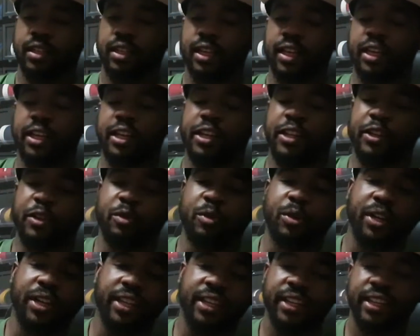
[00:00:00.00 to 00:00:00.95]

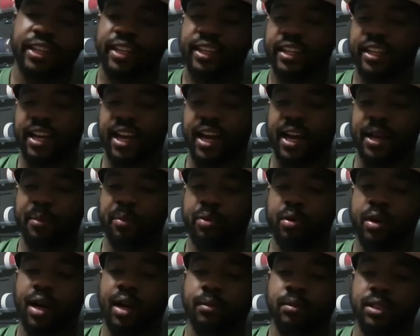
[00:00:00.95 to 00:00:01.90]
Anyway,
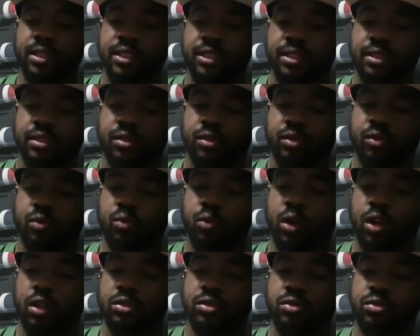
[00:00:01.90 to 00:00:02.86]
iPromise.
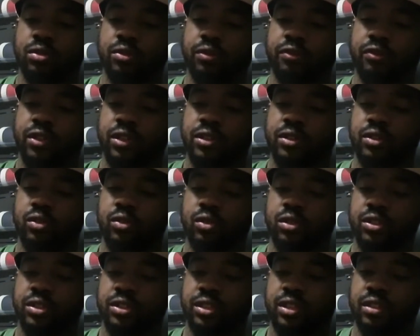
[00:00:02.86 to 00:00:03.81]
Walk through the front
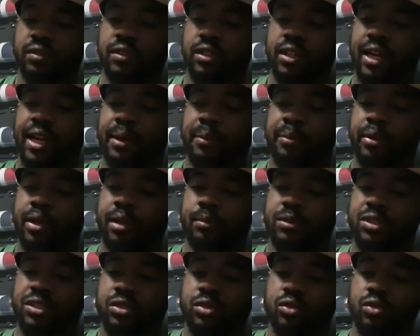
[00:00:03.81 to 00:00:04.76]
doors of the
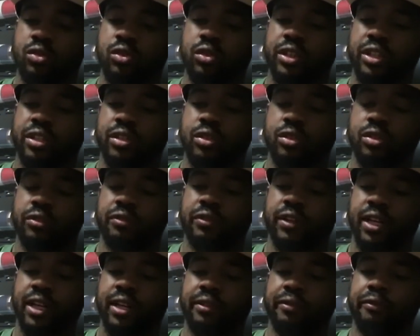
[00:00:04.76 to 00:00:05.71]
iPromise school and you'll
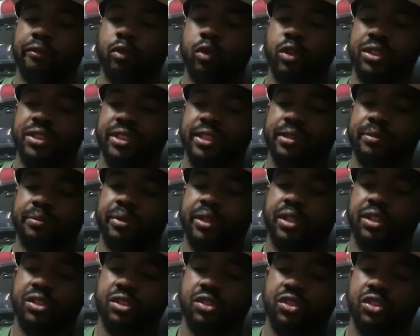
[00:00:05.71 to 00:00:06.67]
find 14
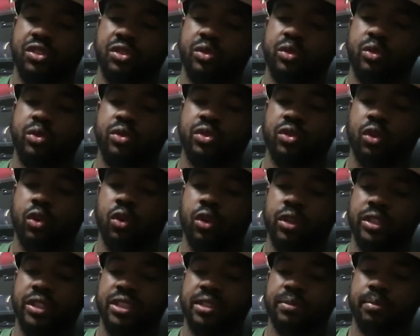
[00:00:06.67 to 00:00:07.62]
pairs of shoes
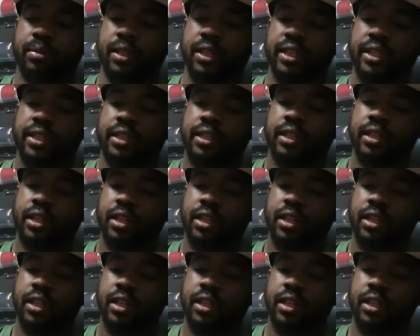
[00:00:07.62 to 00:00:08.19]
on display.